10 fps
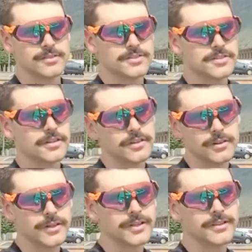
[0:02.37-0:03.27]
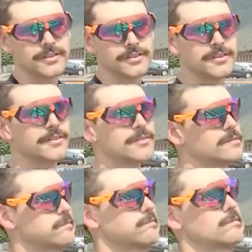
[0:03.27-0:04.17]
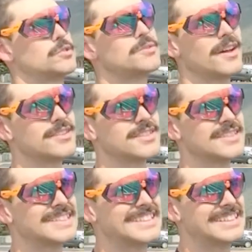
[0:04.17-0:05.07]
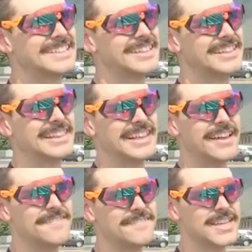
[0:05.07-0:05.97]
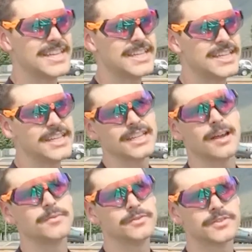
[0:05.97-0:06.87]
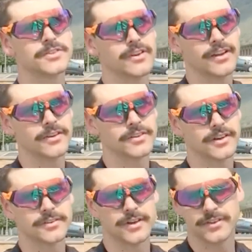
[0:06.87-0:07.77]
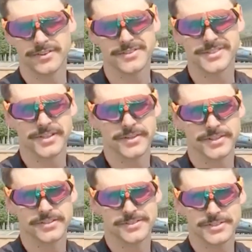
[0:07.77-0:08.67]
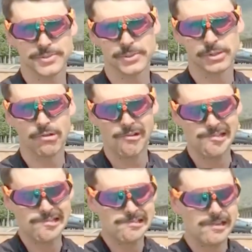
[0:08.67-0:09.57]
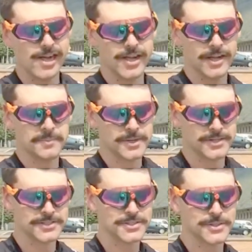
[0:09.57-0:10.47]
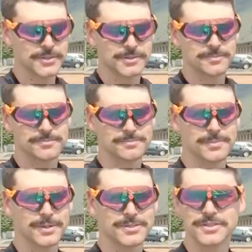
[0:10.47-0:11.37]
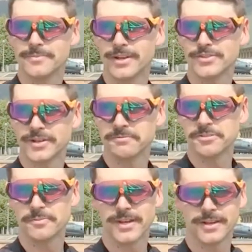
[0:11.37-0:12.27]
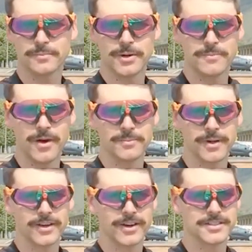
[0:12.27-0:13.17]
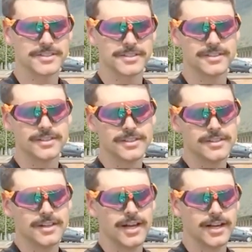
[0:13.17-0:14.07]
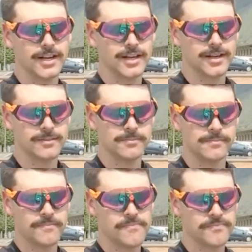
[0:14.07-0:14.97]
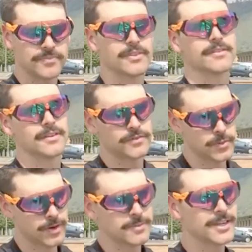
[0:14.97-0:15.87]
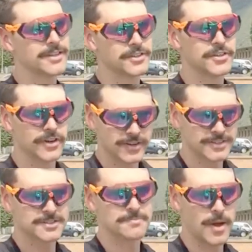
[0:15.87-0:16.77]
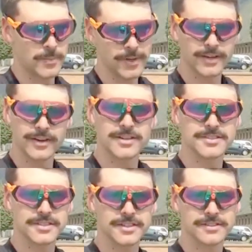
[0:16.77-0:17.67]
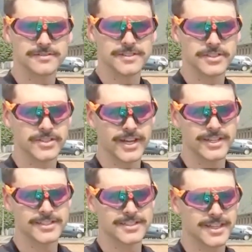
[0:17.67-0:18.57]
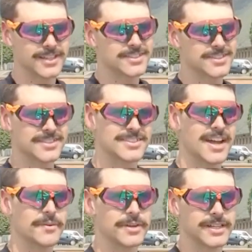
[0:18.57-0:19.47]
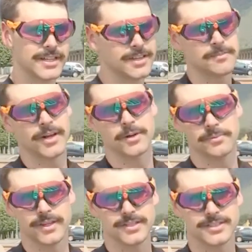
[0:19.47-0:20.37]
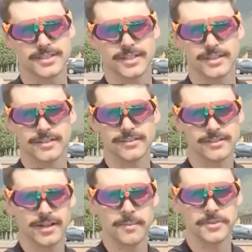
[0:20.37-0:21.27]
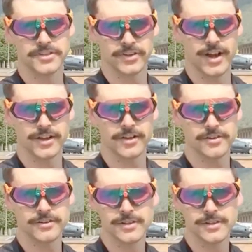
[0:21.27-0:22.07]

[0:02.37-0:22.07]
So in 2011, I moved to Durango, Colorado to go to school and also pursue my dreams of being a pro mountain bike racer. If you want to be an endurance mountain bike racer in the United States, there's not really any better place to come than Durango.